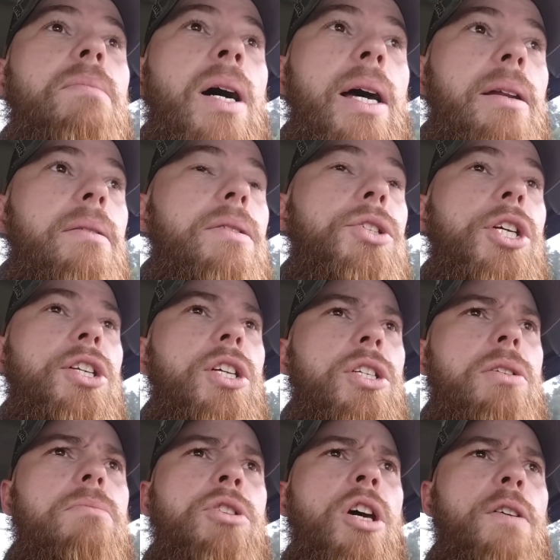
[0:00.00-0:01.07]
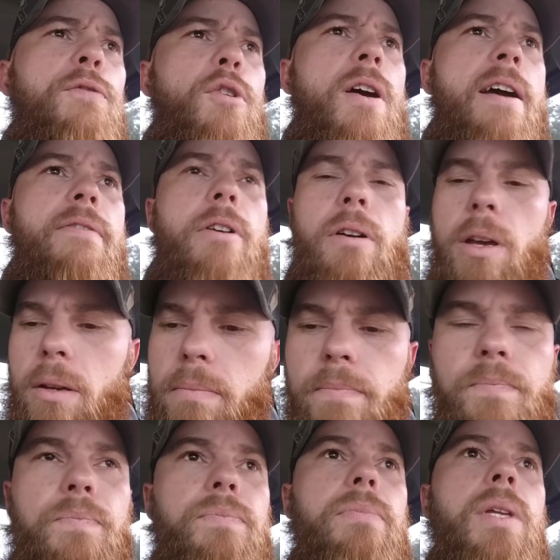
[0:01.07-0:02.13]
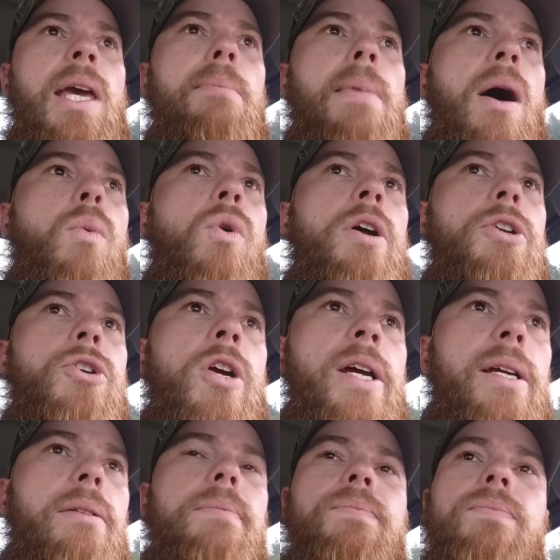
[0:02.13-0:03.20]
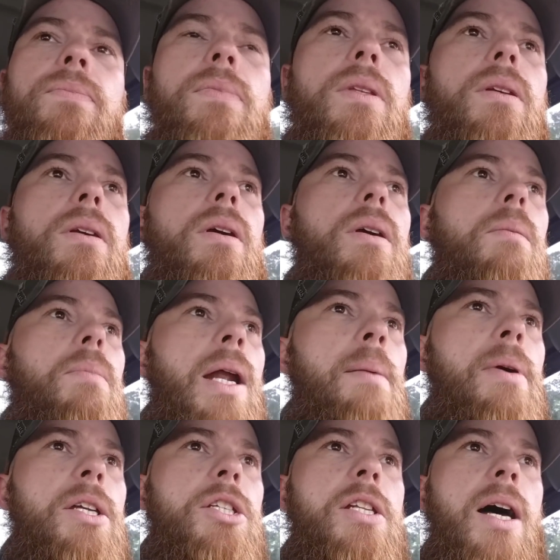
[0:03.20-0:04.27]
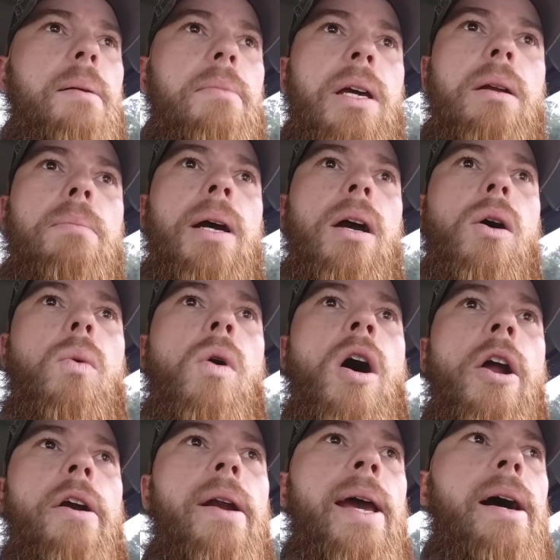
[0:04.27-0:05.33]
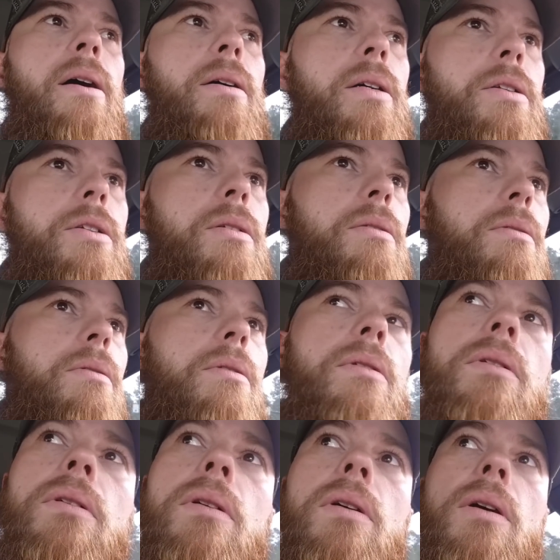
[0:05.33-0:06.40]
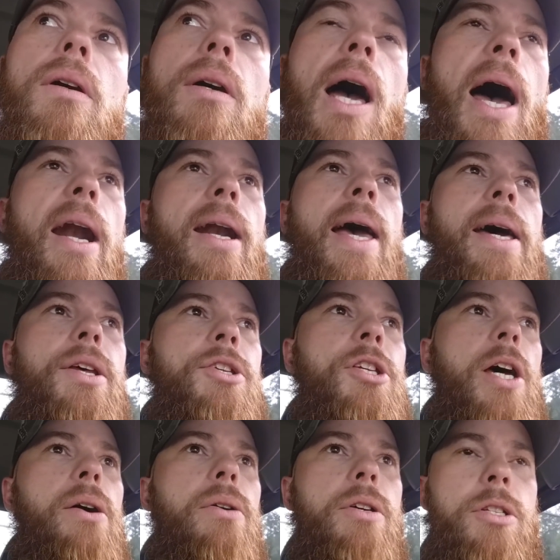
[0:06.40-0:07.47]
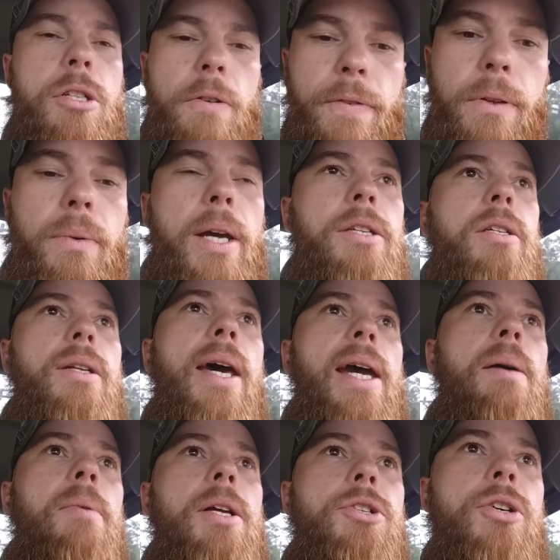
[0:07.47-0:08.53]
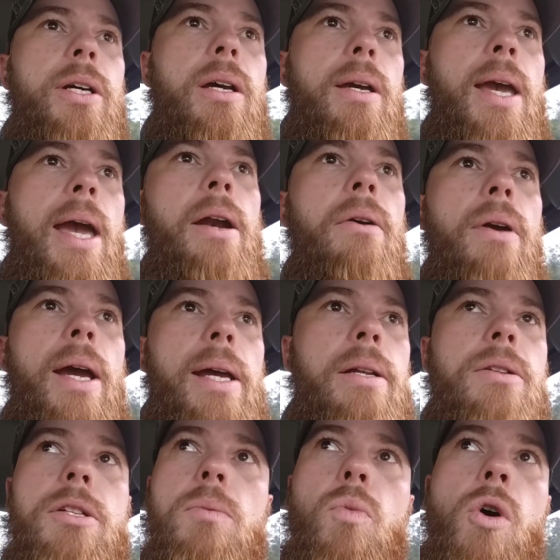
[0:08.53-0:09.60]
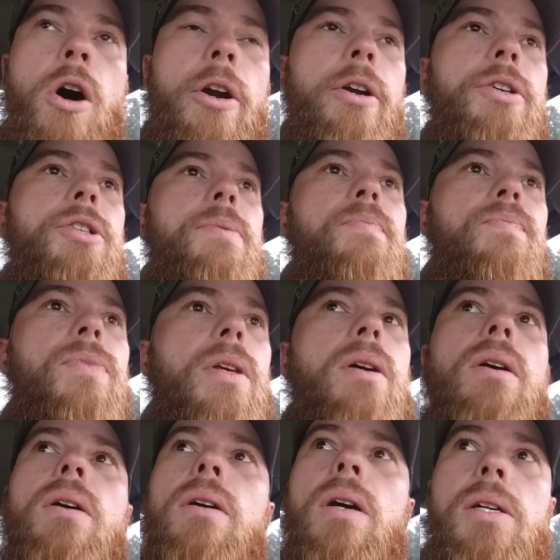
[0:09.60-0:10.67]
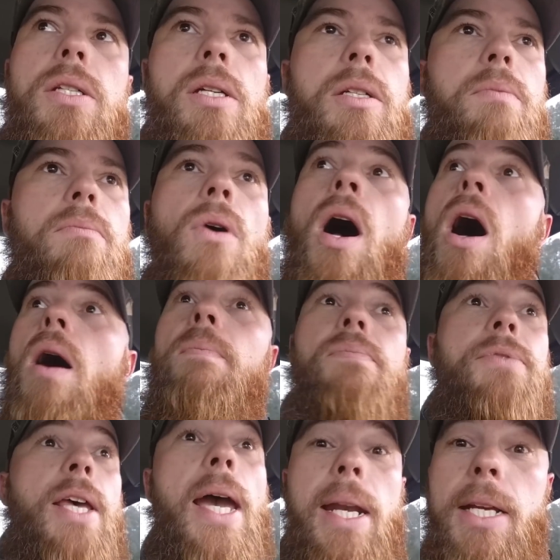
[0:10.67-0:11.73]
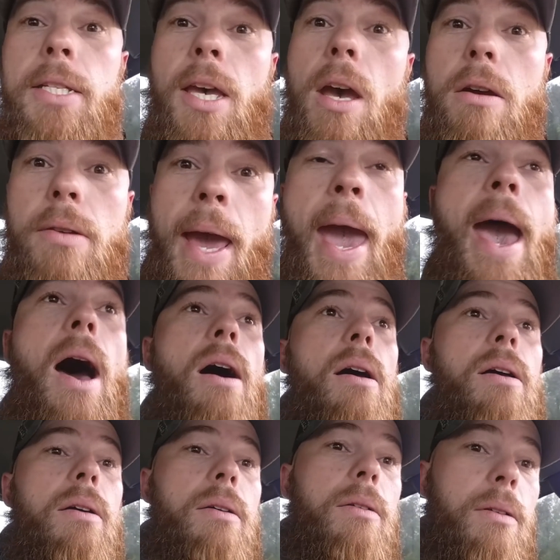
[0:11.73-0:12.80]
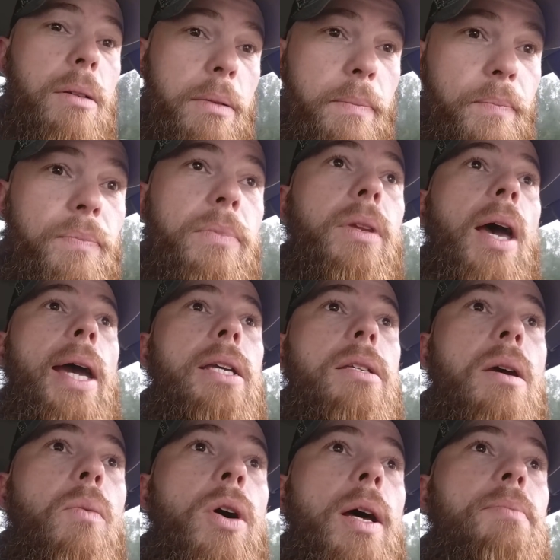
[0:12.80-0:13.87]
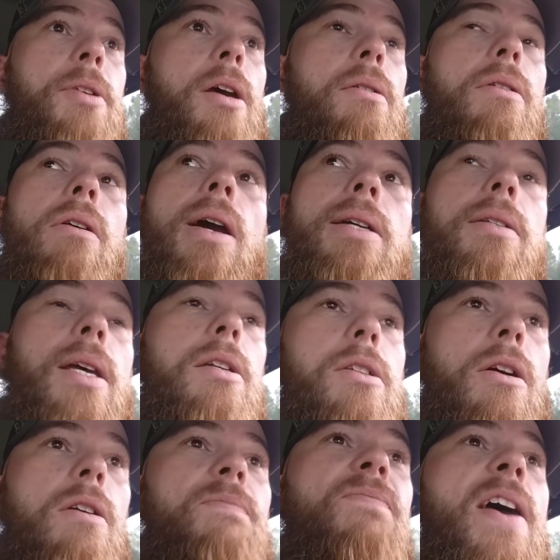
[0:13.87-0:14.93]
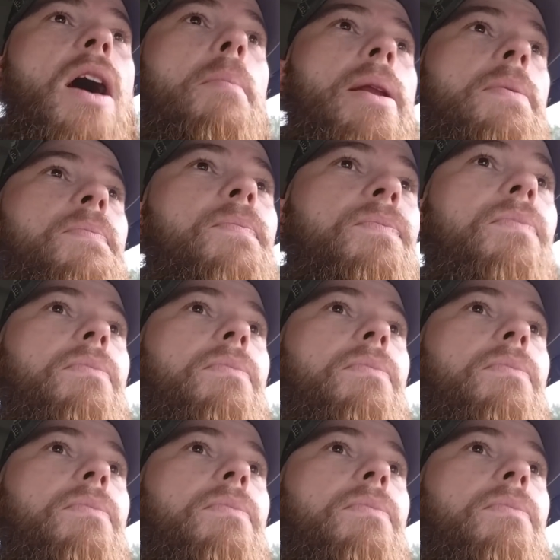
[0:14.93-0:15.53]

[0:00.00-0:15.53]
But she just took forever to get my one drink. But I might stop and get a big old water now because I done had a soda. So for the rest of the day, I might drink a Gatorade and some waters. Because it's 82 now. It's done went up 2 degrees, so I started filming.